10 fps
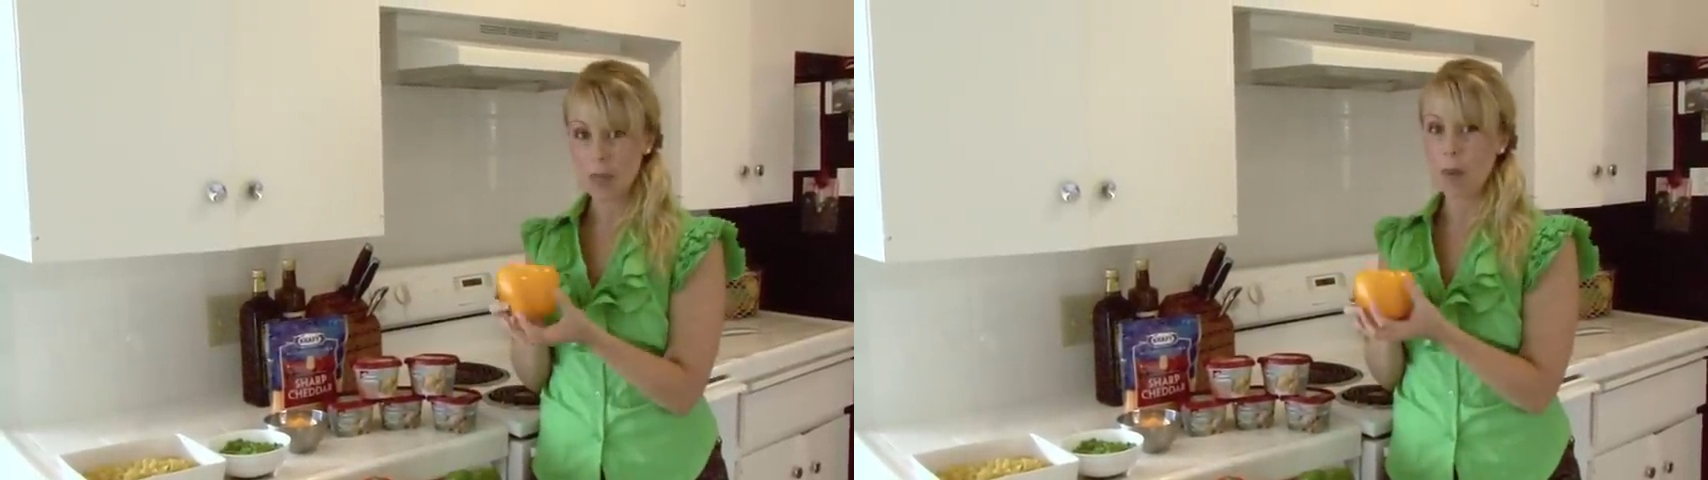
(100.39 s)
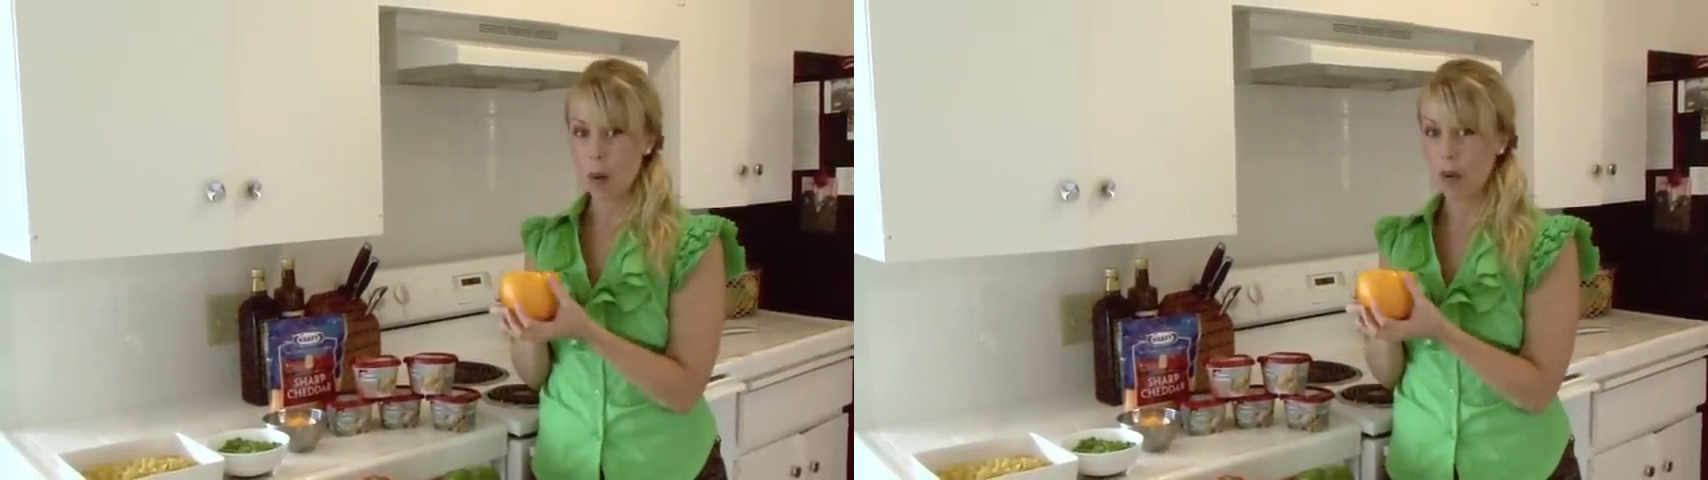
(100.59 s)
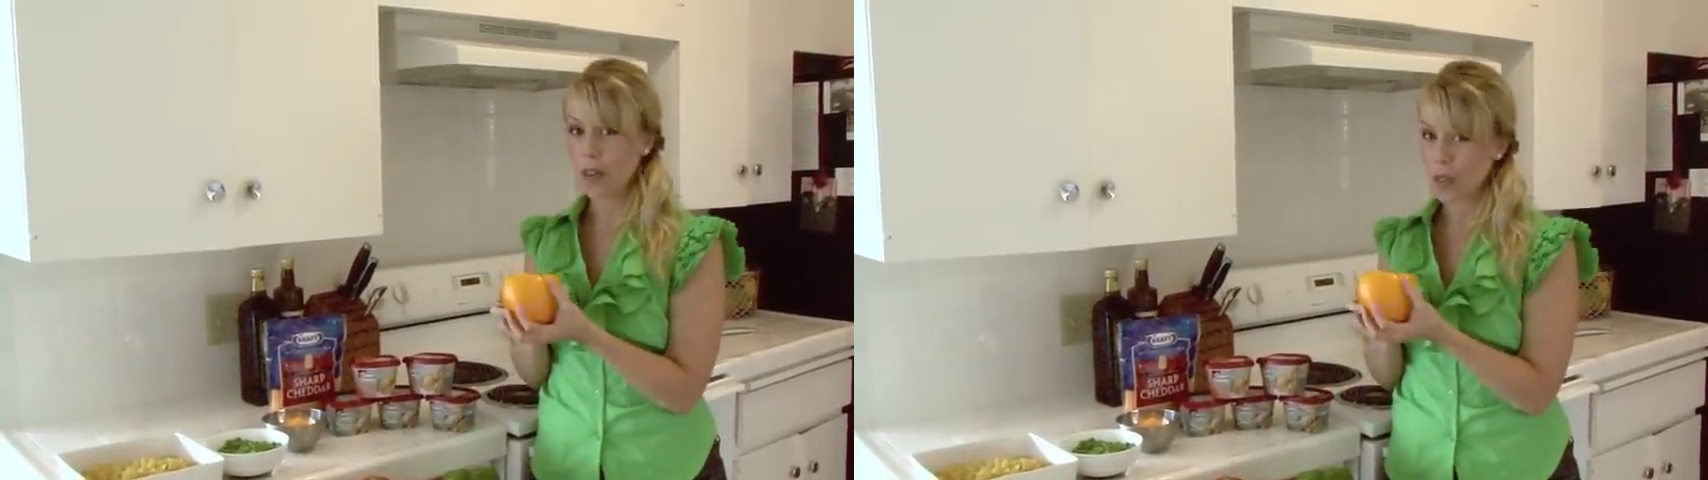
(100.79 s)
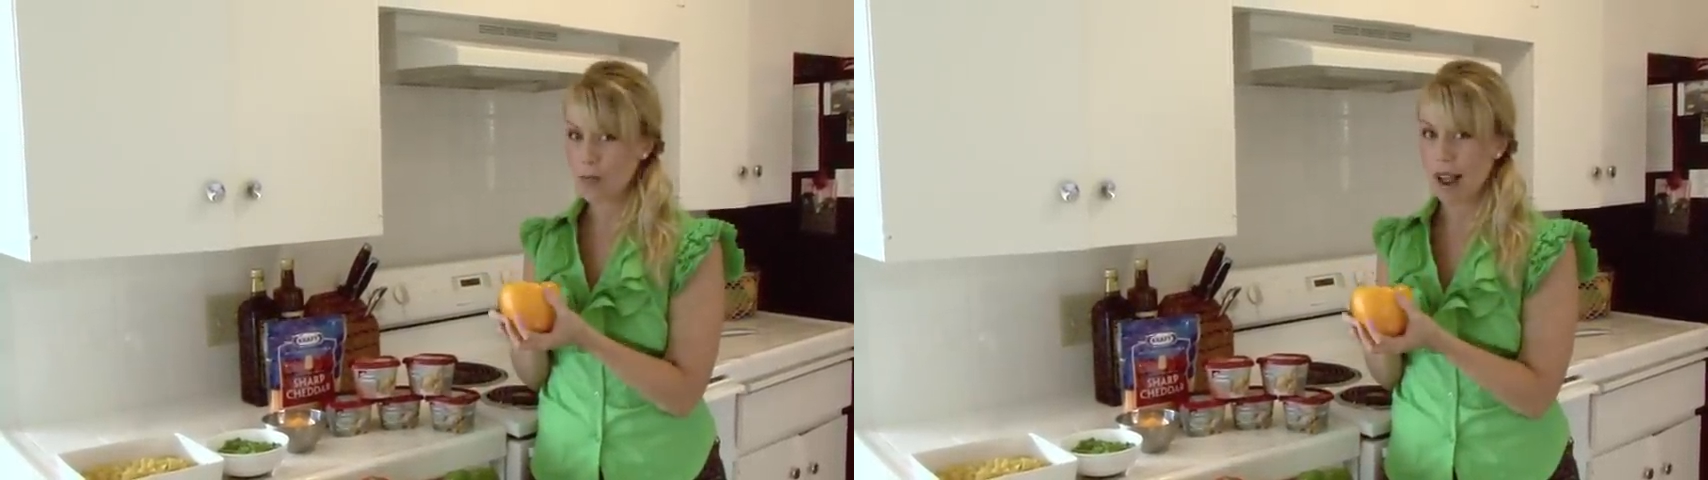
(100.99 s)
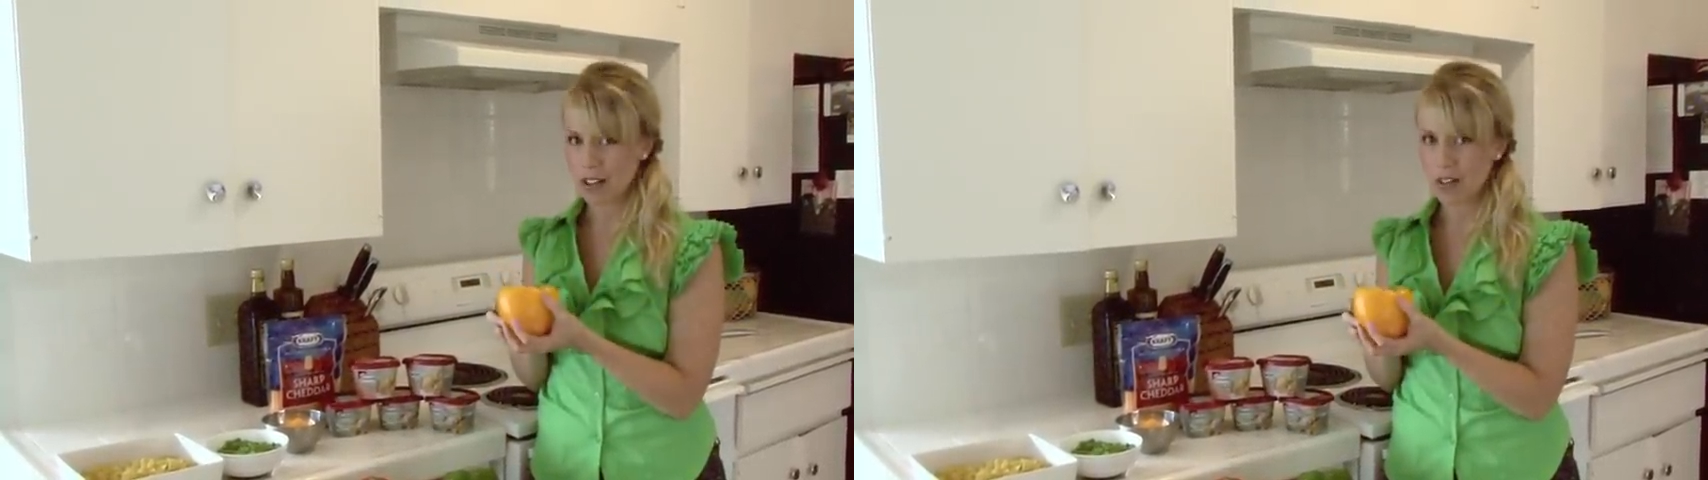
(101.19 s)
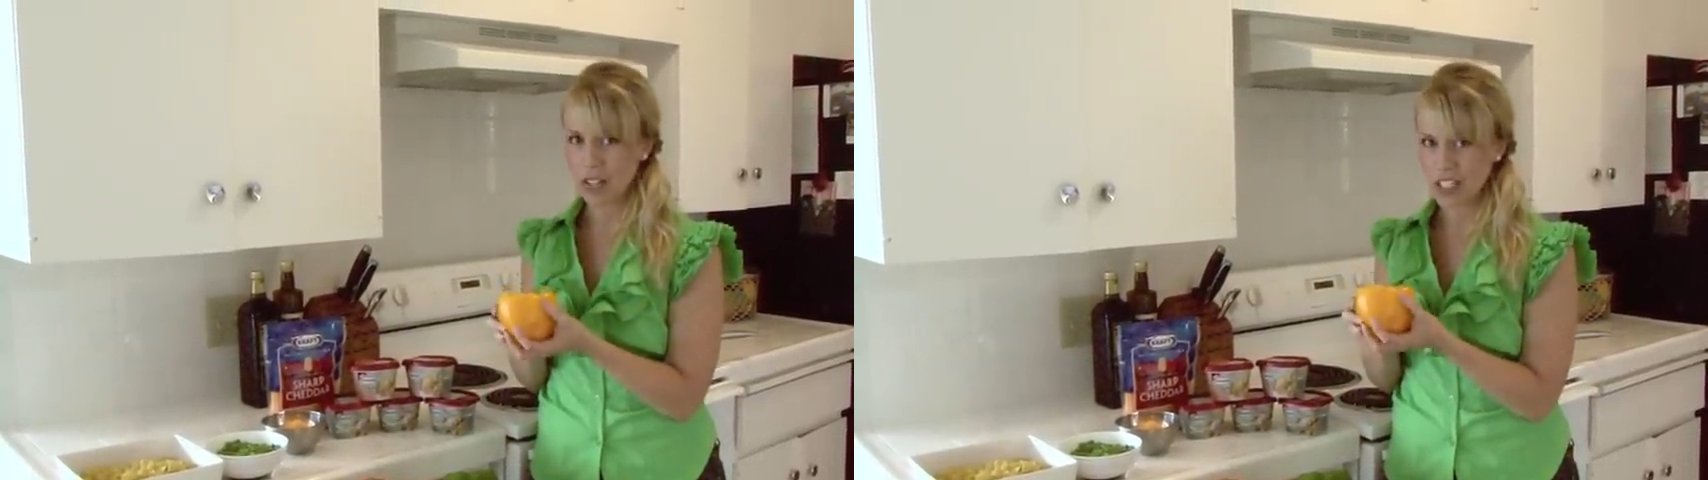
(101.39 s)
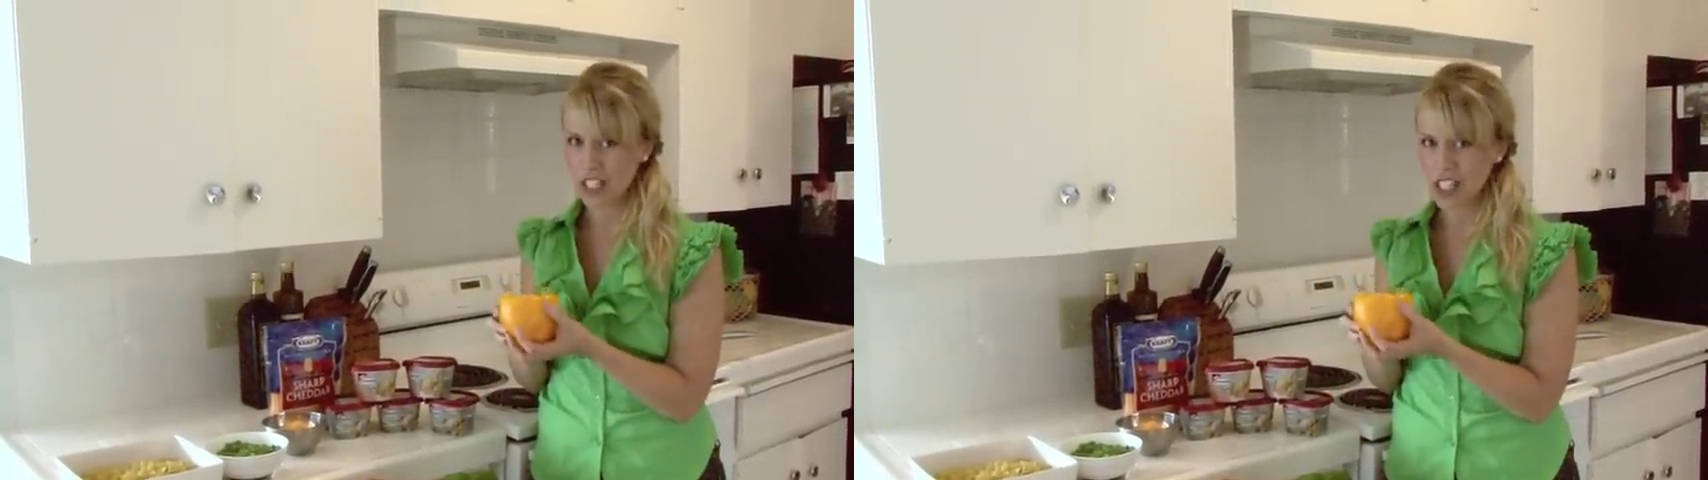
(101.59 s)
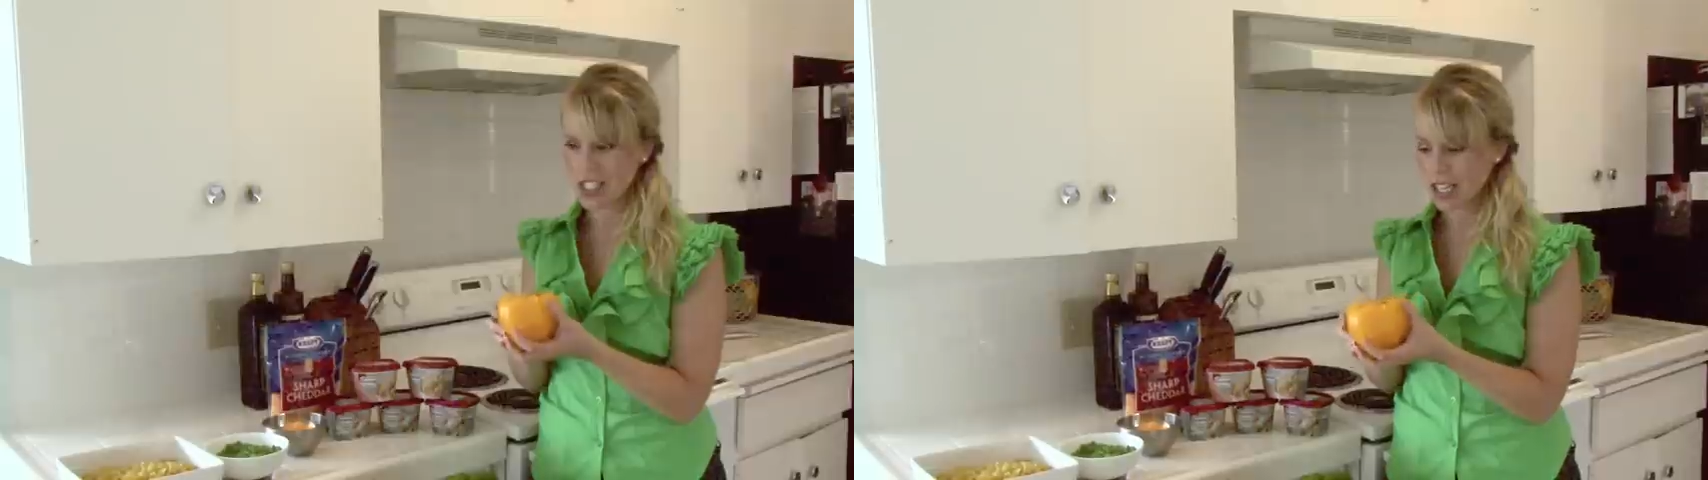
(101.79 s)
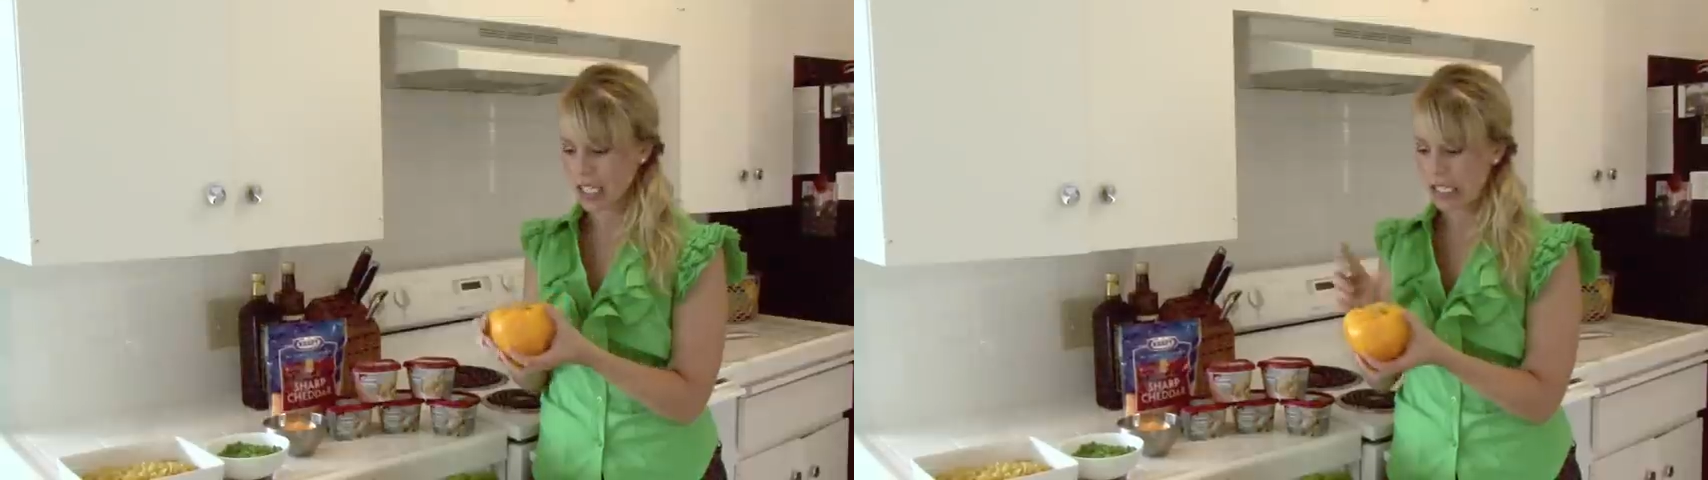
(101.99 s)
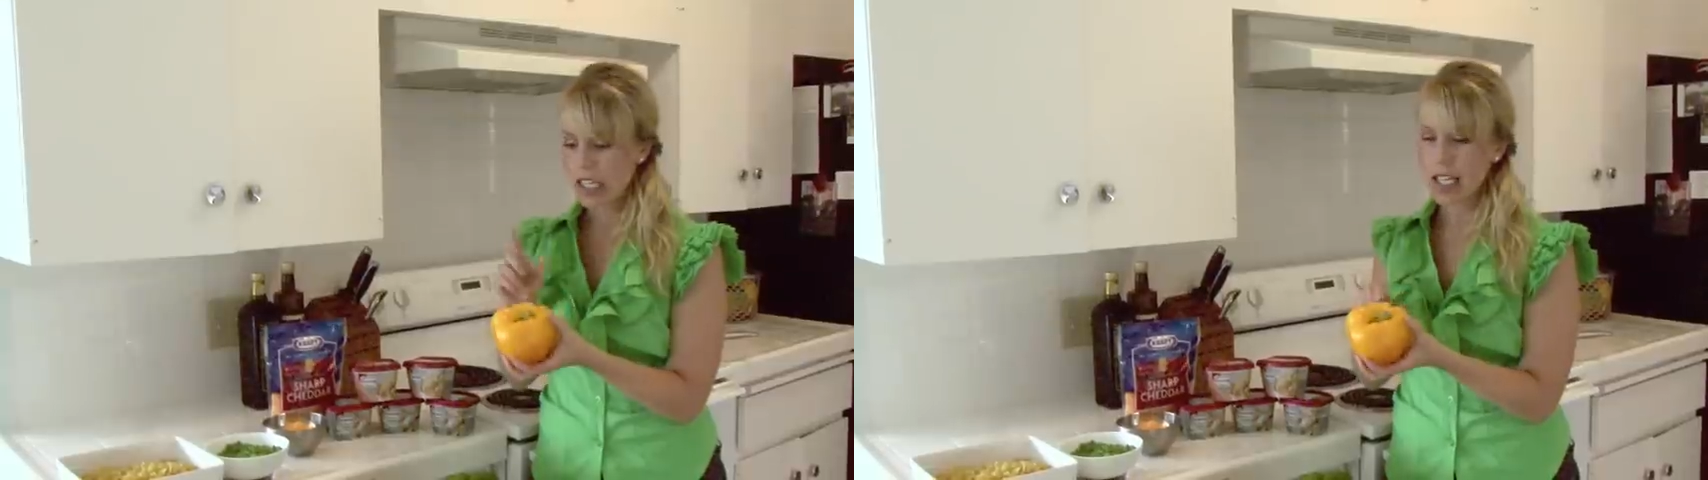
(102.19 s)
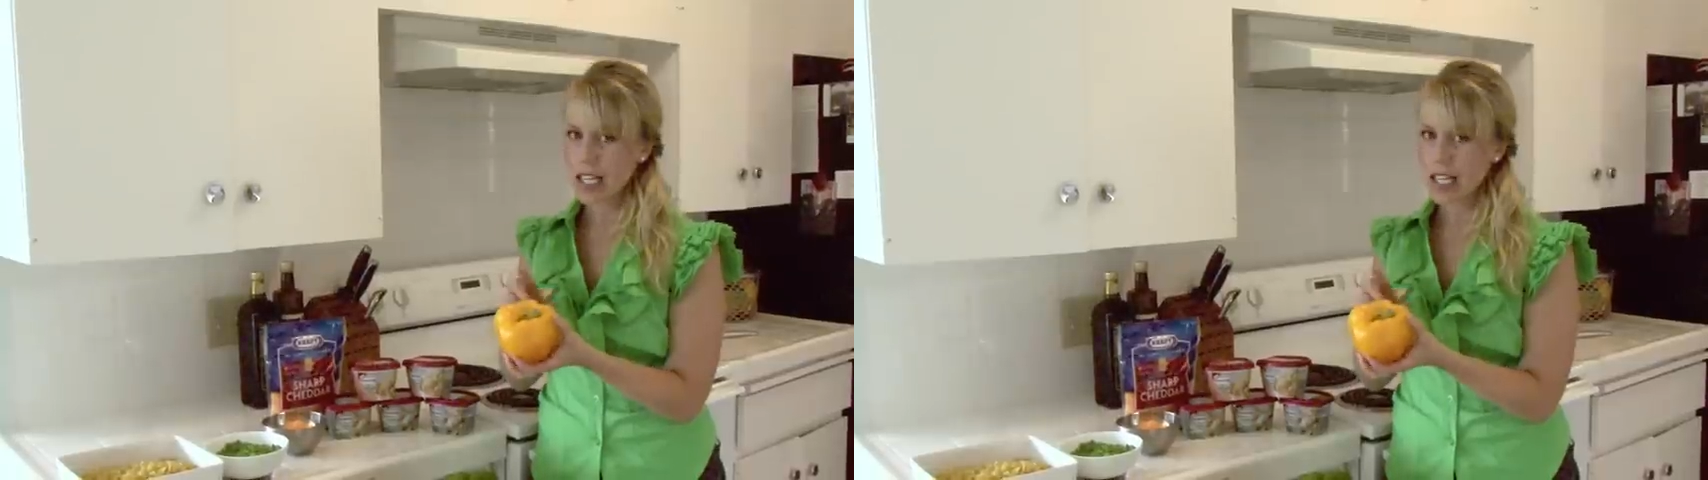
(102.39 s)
the bowl that their macaroni and cheese in